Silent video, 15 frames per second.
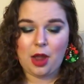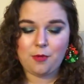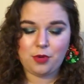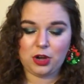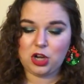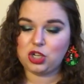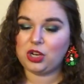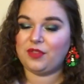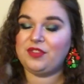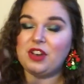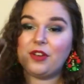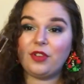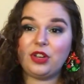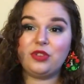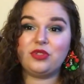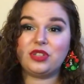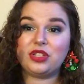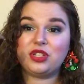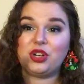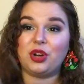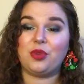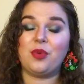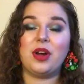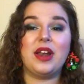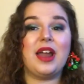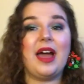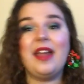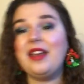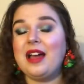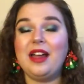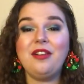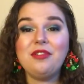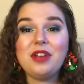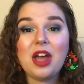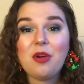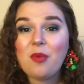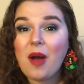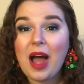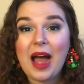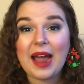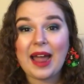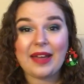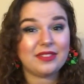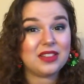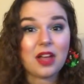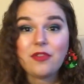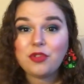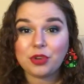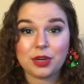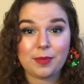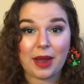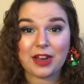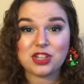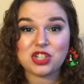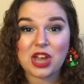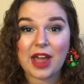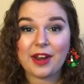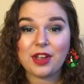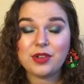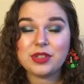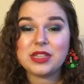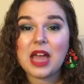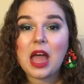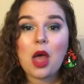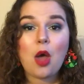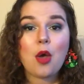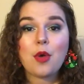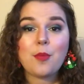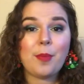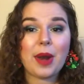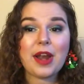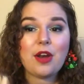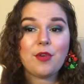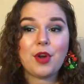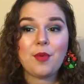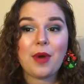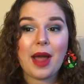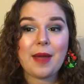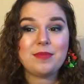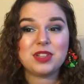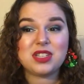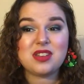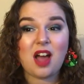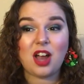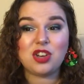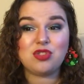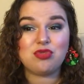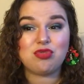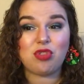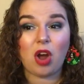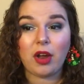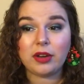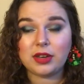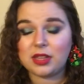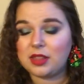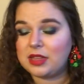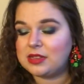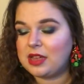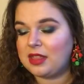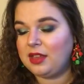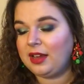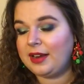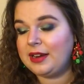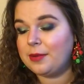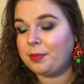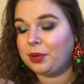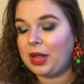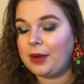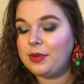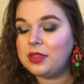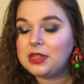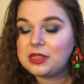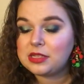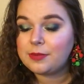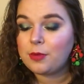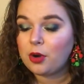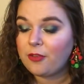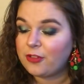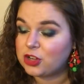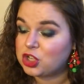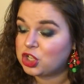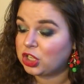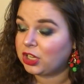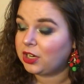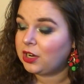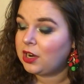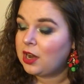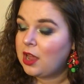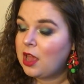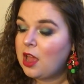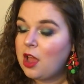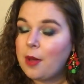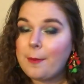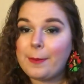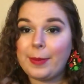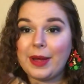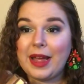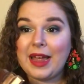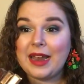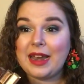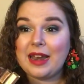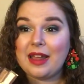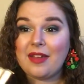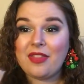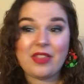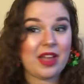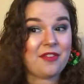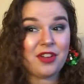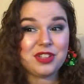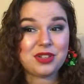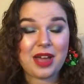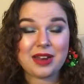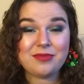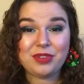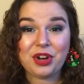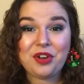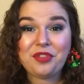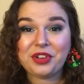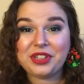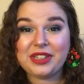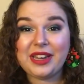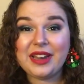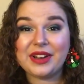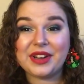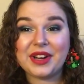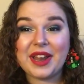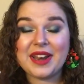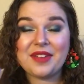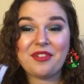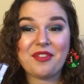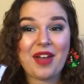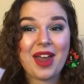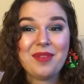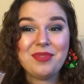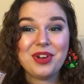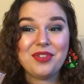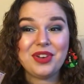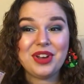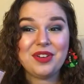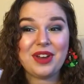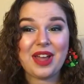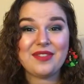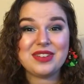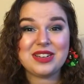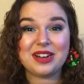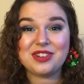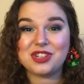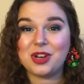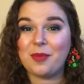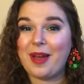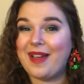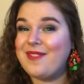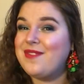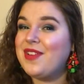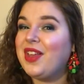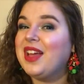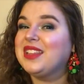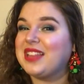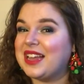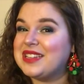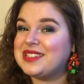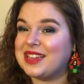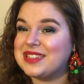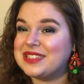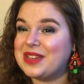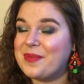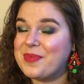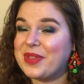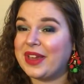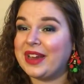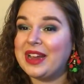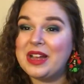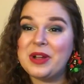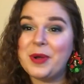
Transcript: pretty sure I've never used this dark one. I don't know why. I love cream eyeshadows, but I don't know why I'm just not drawn to these. I think I need to play with these some more for sure. But I've also had them for over a year, and if I've had them for over a year and I haven't touched them, I feel like that says something.